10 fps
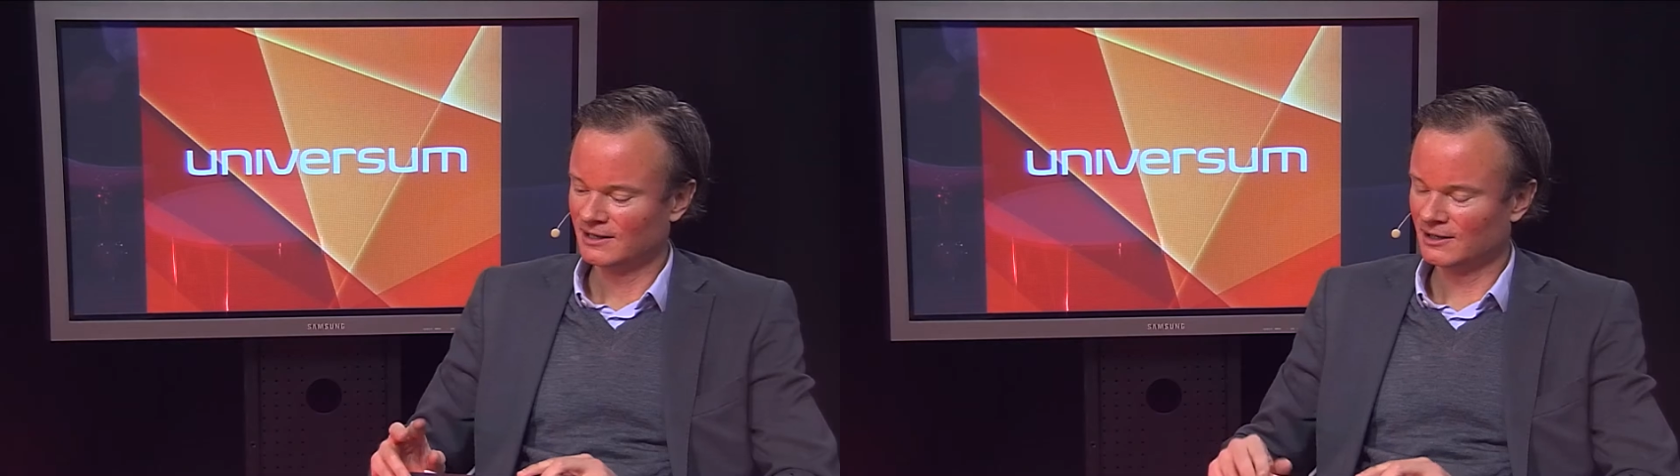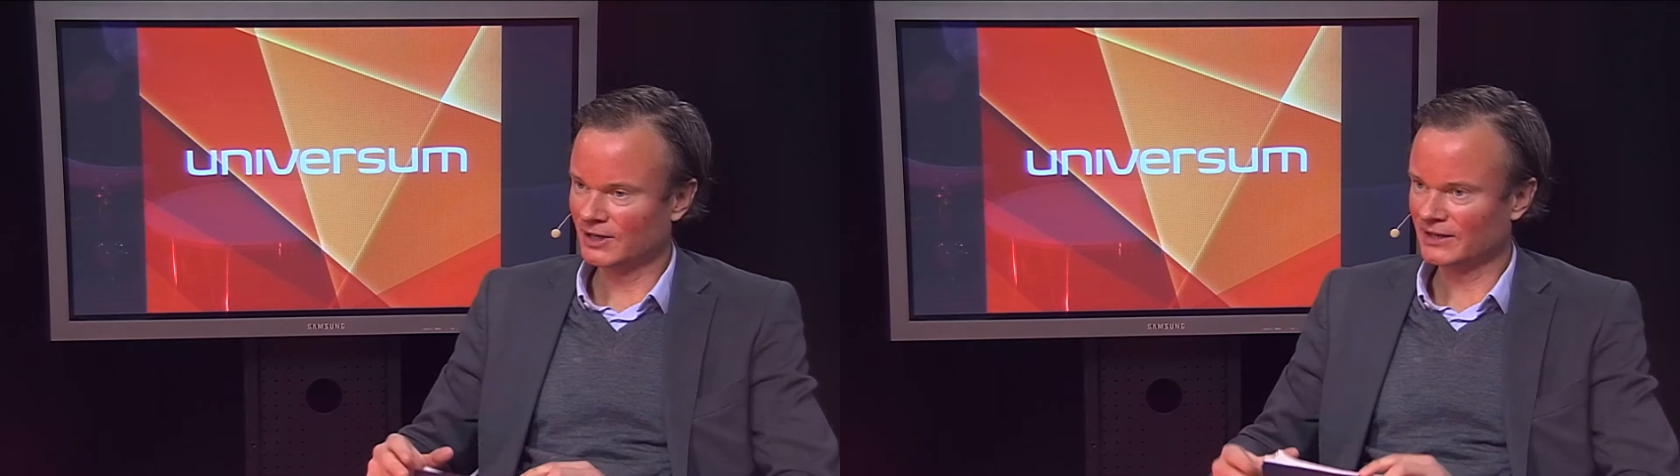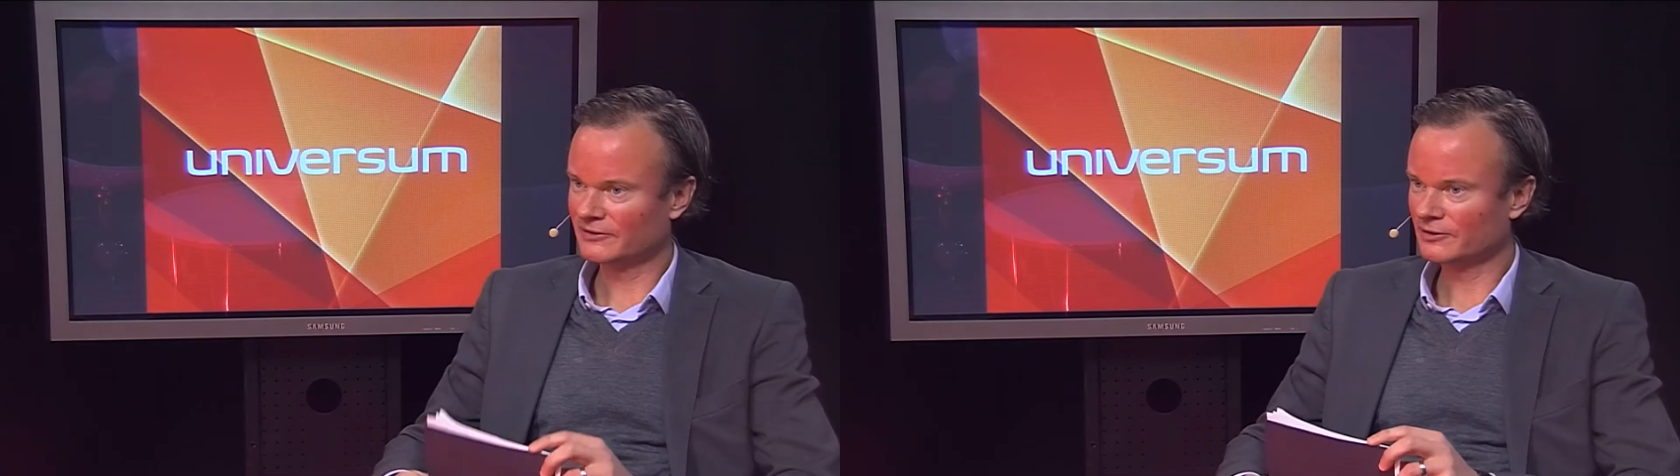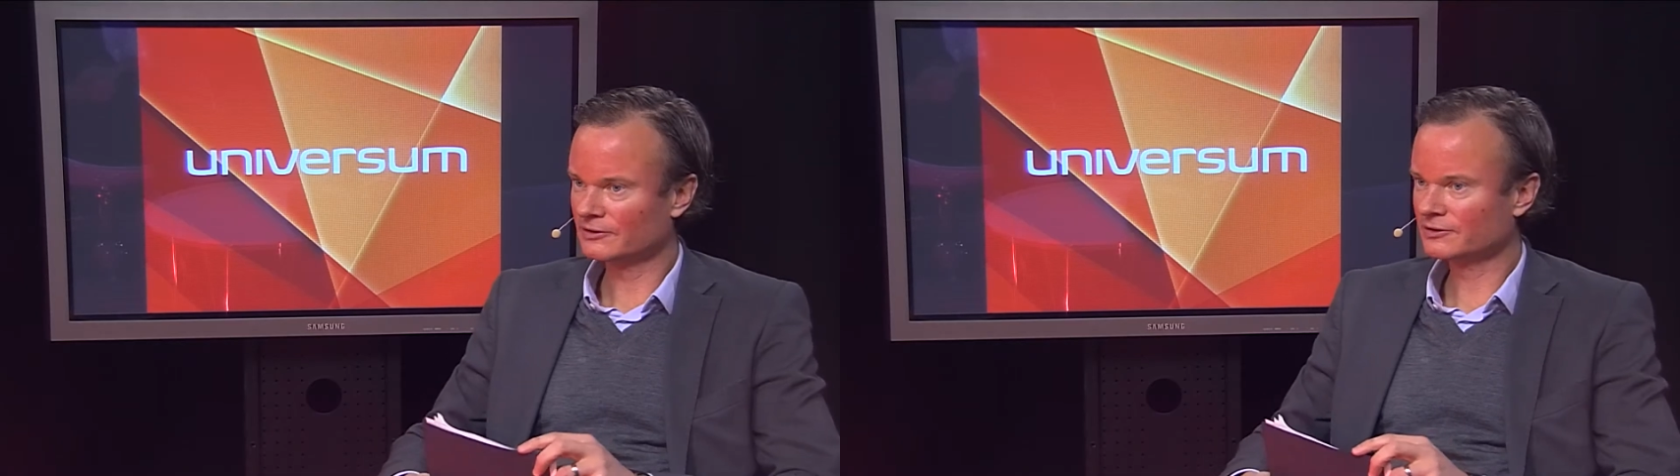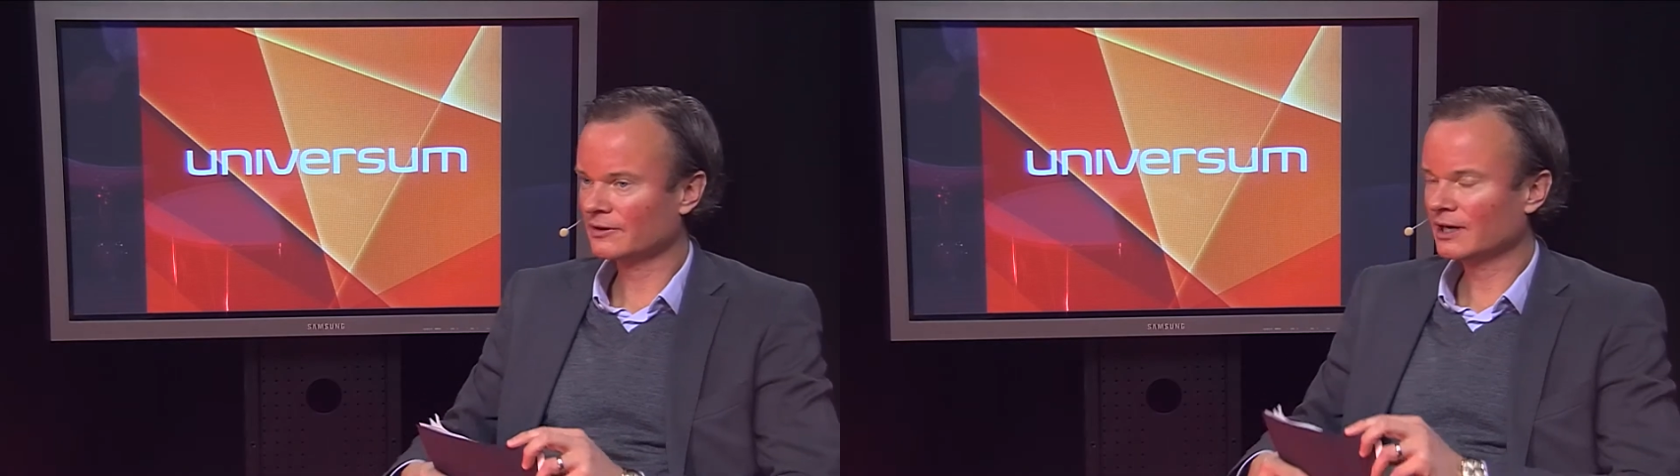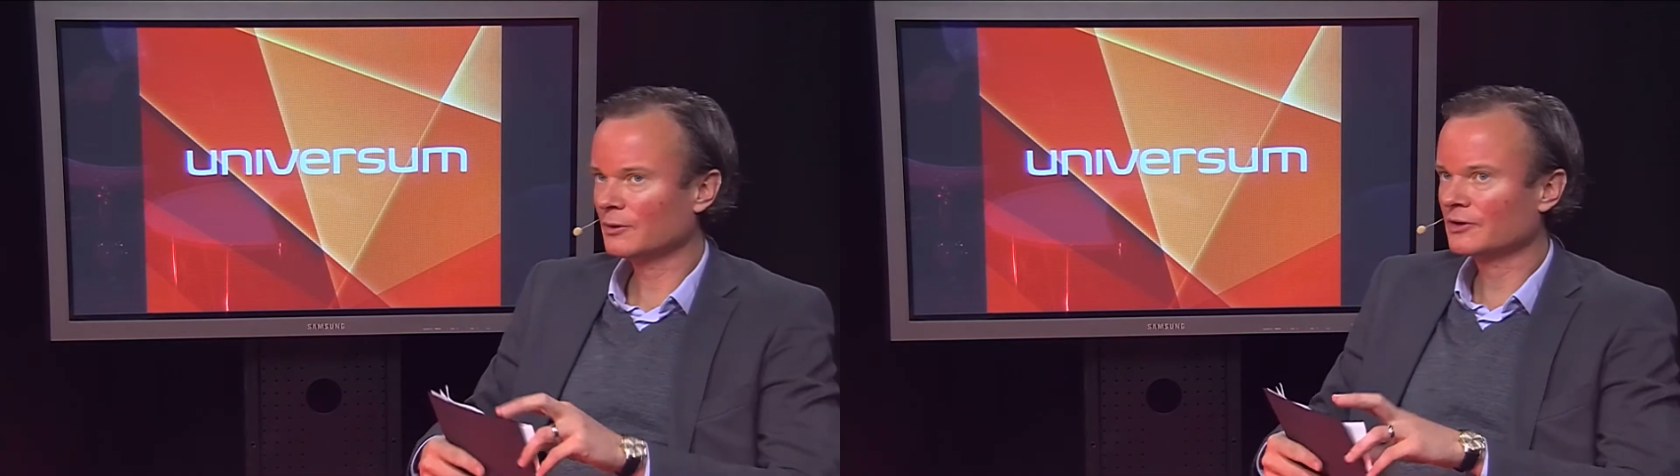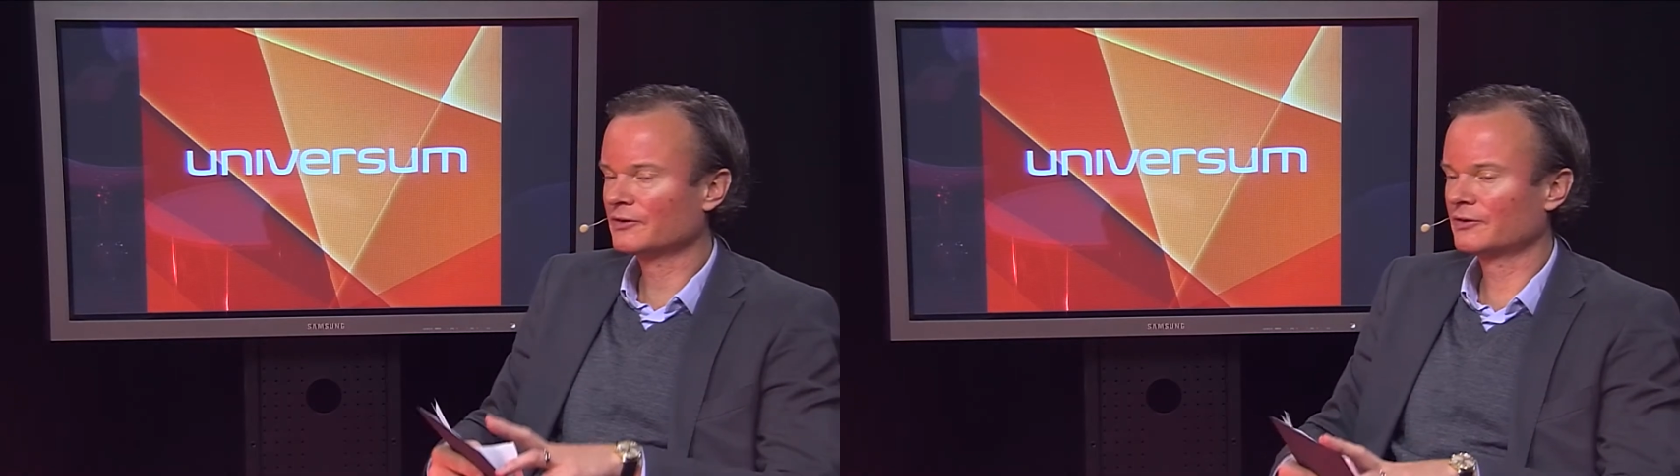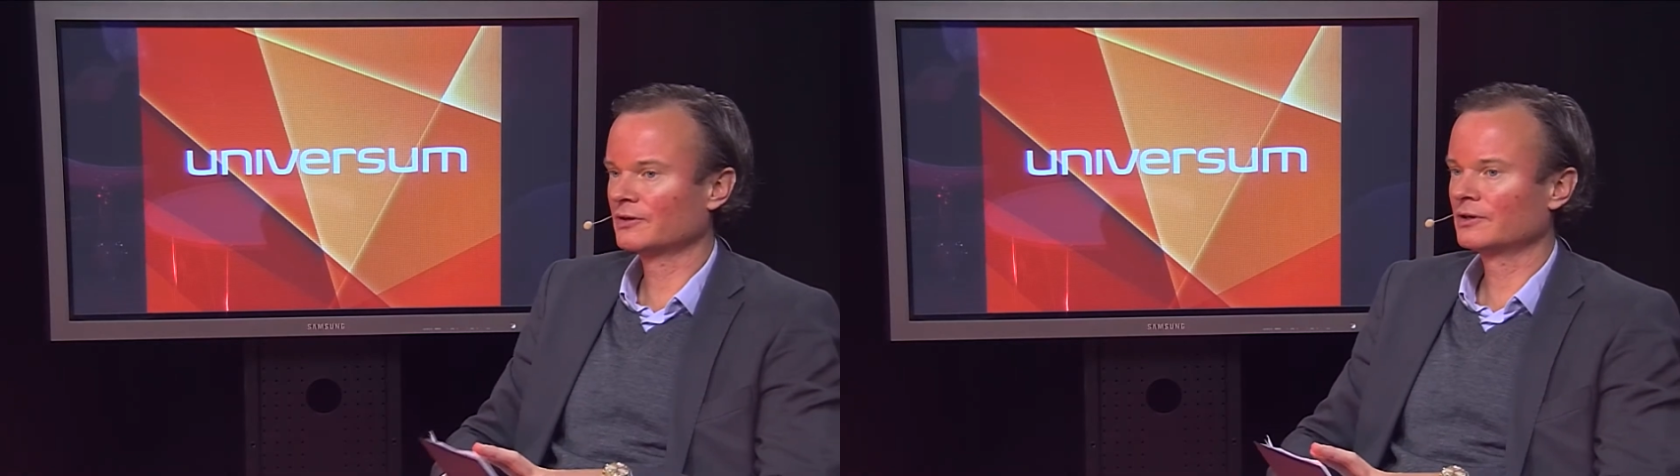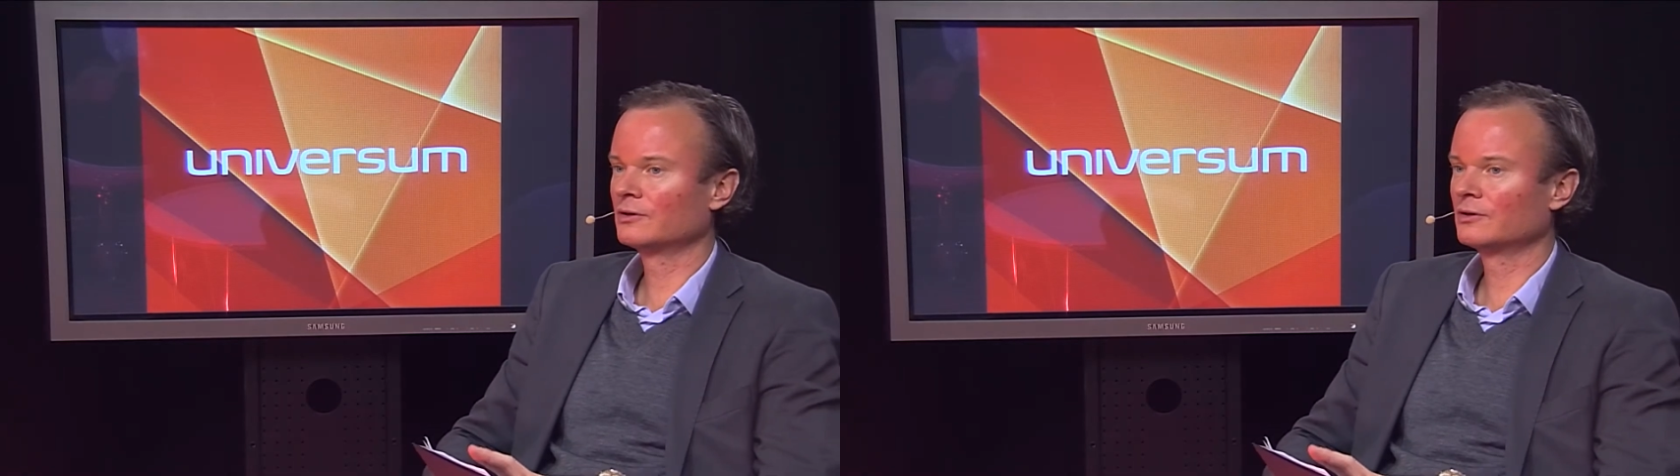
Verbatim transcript: All right, so, so that was